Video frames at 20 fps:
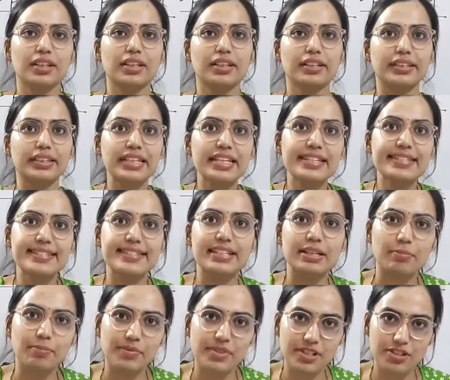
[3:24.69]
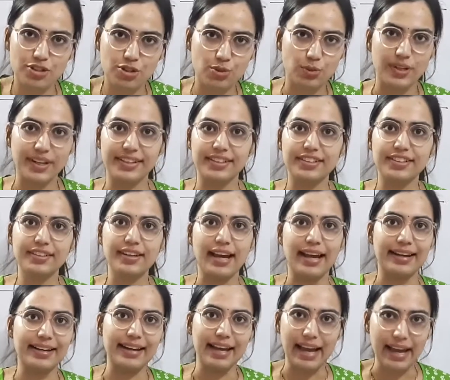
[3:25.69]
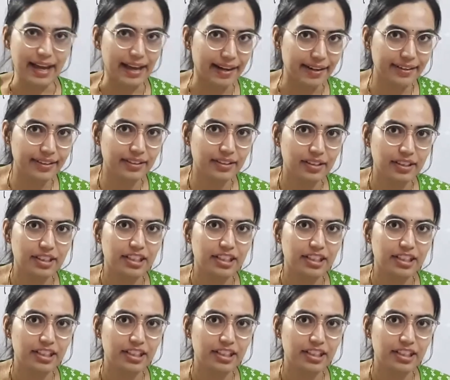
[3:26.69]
these numbers together and add,